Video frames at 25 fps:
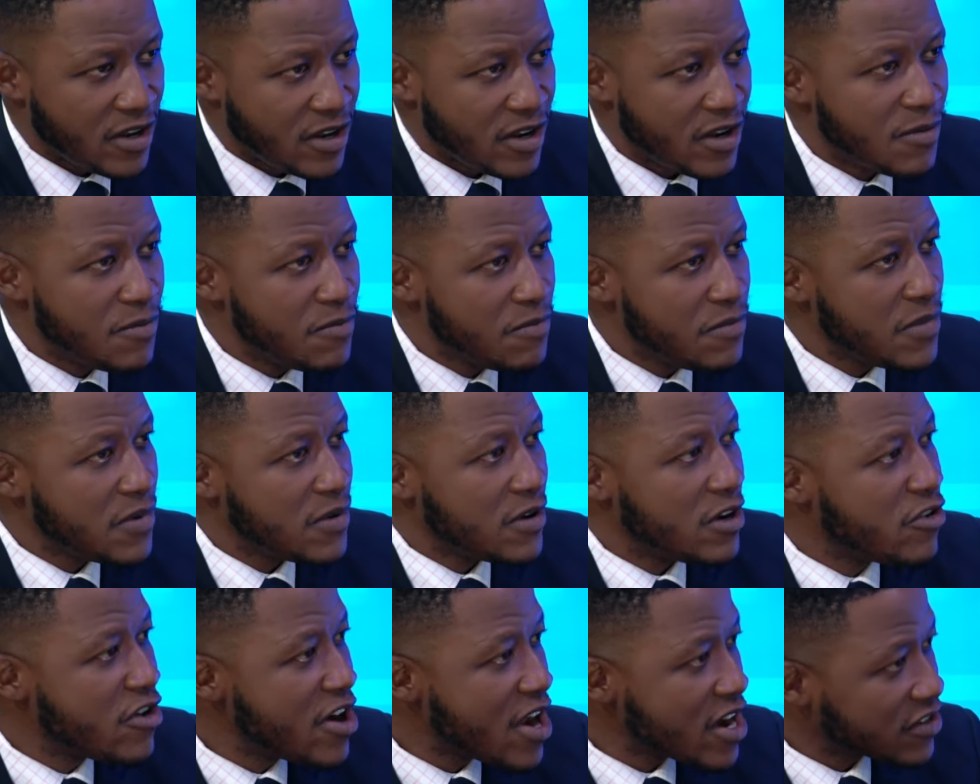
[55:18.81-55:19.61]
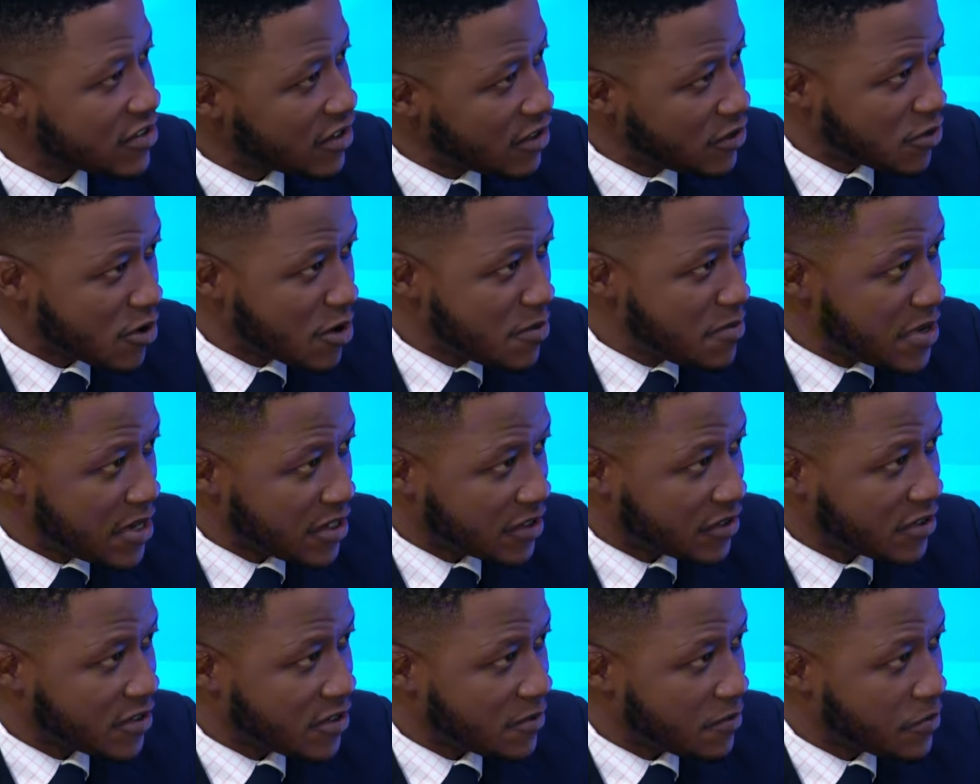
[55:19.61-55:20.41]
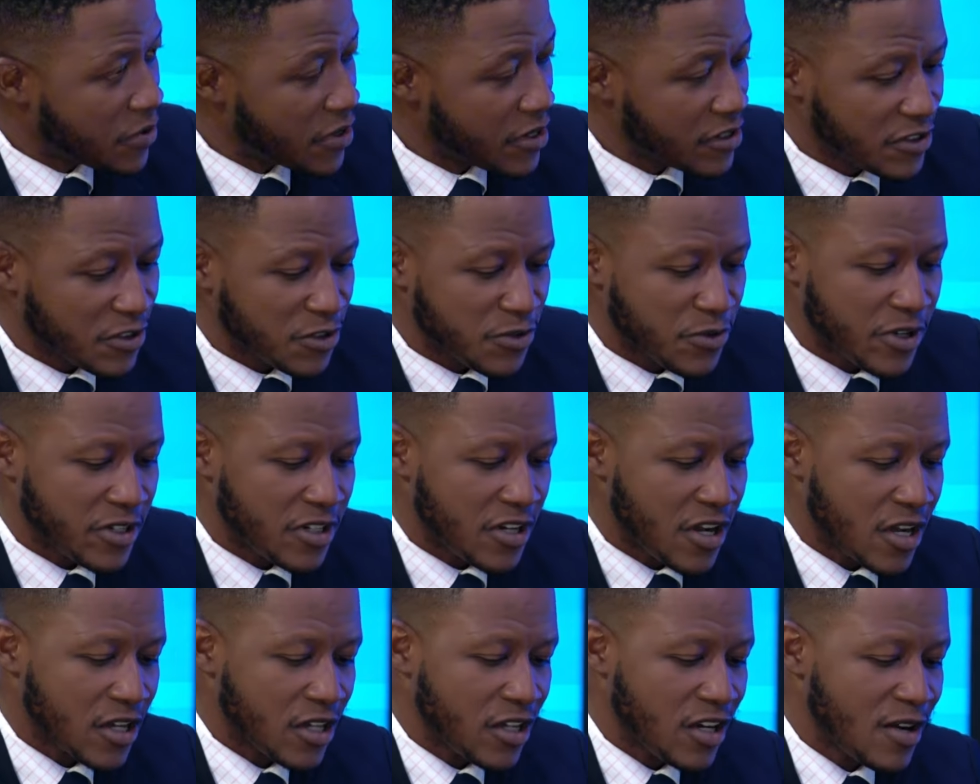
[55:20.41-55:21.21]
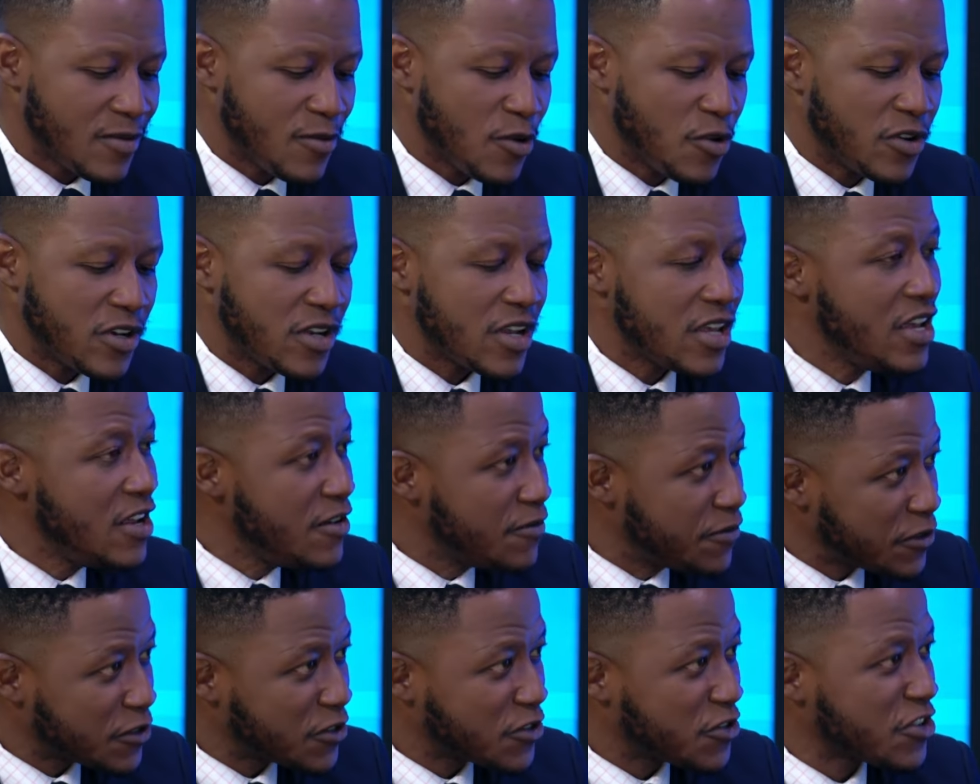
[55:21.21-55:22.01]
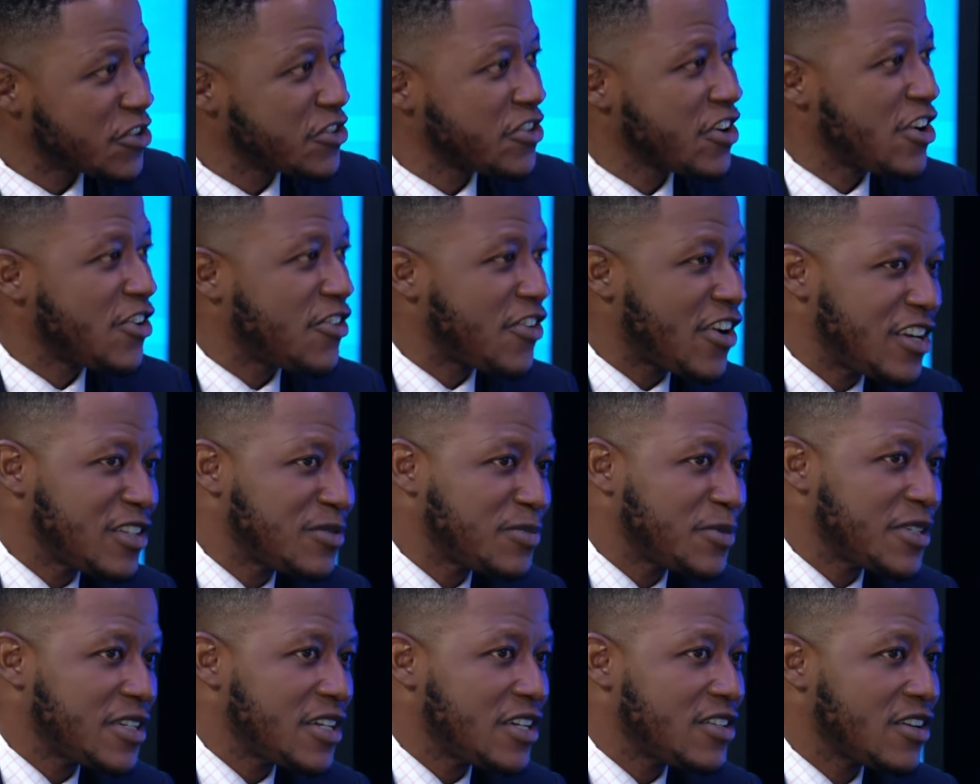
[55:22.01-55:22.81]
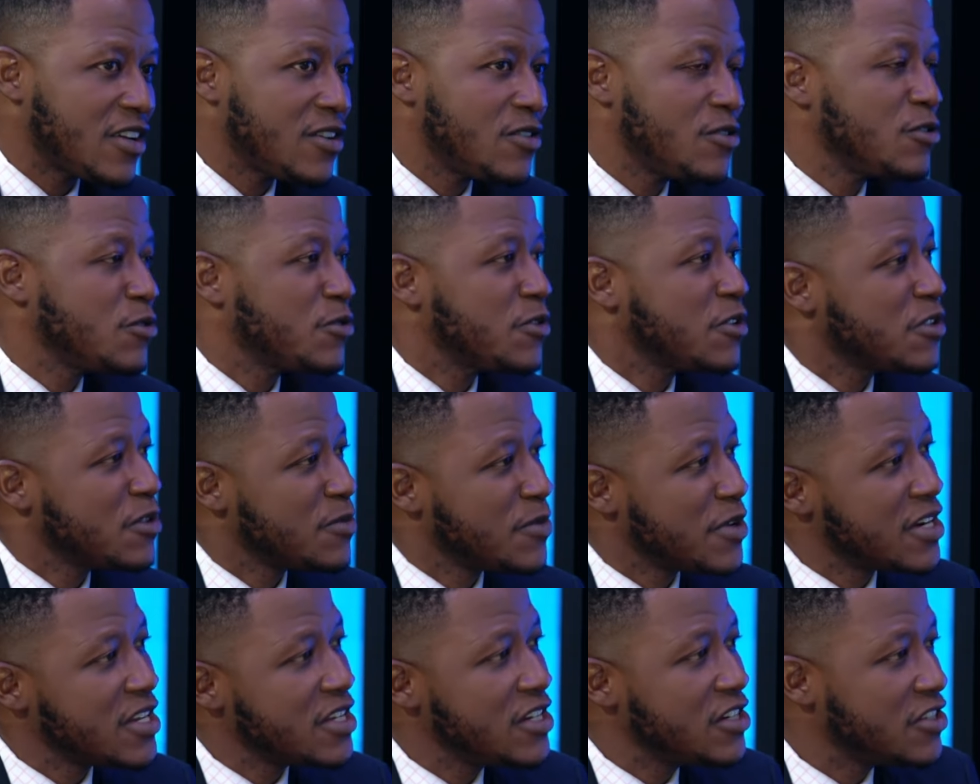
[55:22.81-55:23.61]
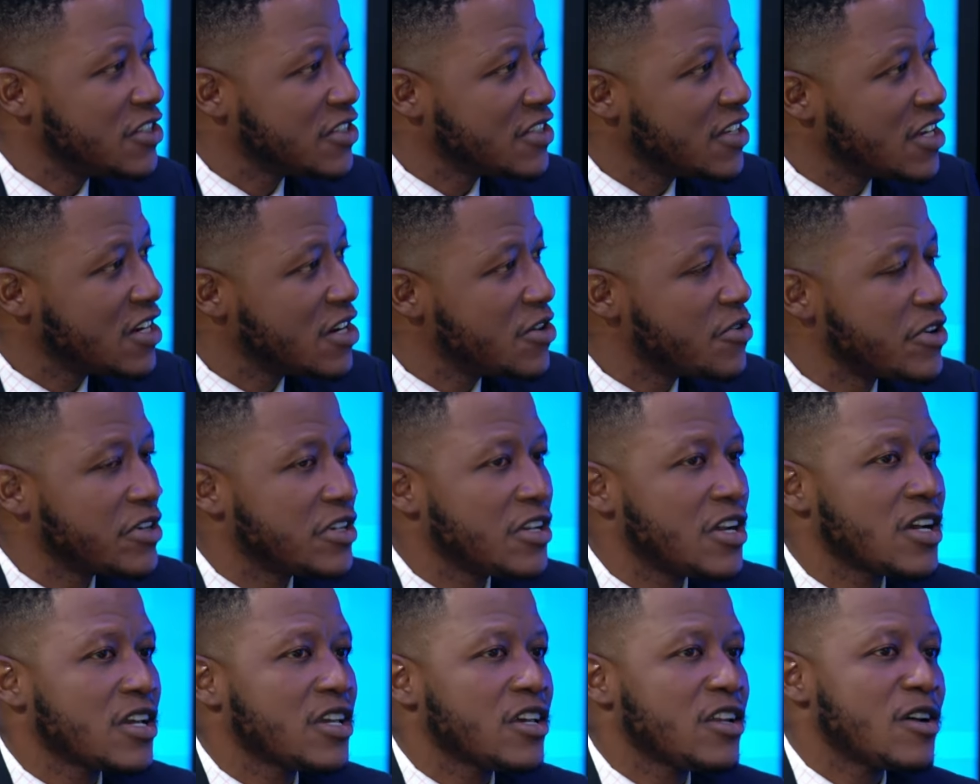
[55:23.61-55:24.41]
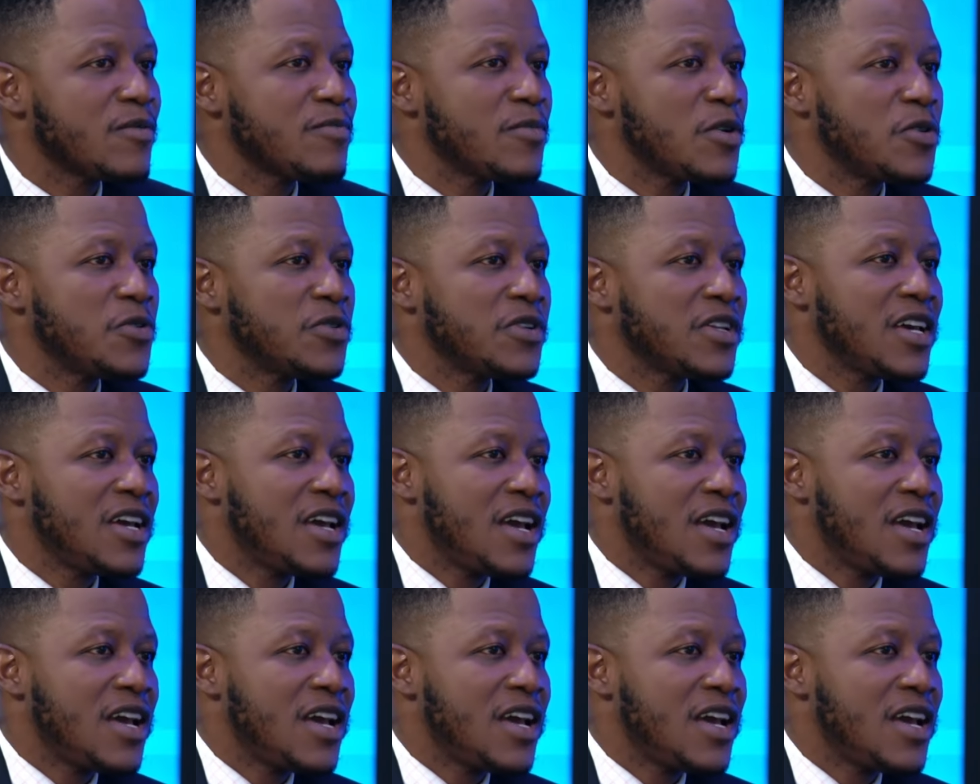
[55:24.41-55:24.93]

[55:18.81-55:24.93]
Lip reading: the reactions were mixed. Persons were talking about infrastructure and transportation. Those were some of the issues that they were talking about,